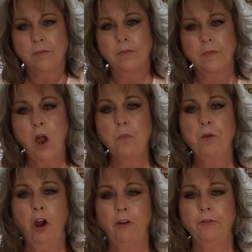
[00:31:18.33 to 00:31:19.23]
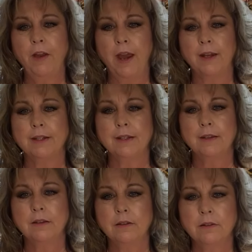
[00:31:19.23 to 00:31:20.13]
Oh, perfect.
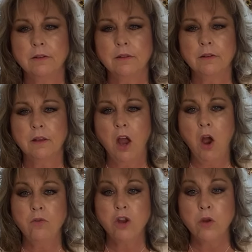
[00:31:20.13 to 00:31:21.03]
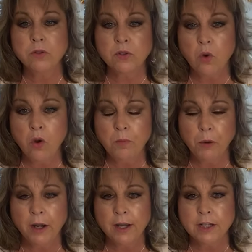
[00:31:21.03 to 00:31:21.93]
Oh, no school,
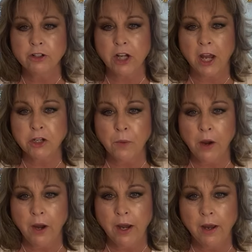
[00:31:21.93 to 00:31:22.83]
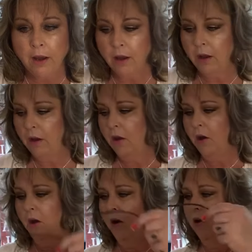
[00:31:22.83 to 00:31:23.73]
Brenda, till January?
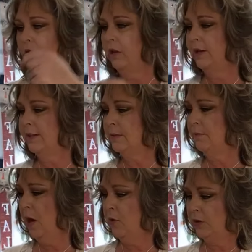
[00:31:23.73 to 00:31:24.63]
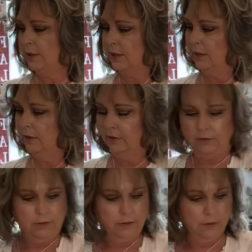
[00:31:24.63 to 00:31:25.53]
Holy smokes.
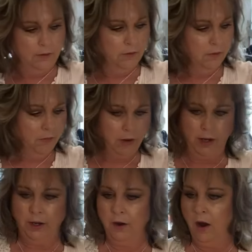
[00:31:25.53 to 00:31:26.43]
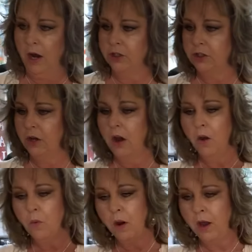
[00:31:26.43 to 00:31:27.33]
Oh my gosh.
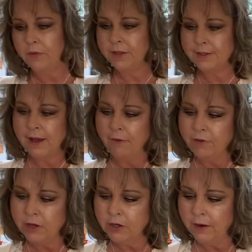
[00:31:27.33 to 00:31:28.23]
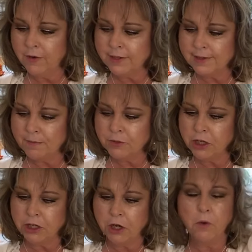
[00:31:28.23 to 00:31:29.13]
Well, this definitely will give you something to
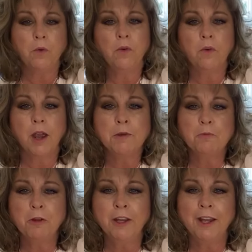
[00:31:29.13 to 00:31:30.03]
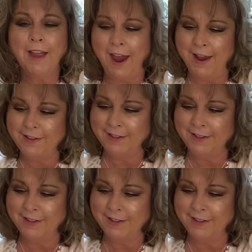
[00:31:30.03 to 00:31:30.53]
do. I'm really glad.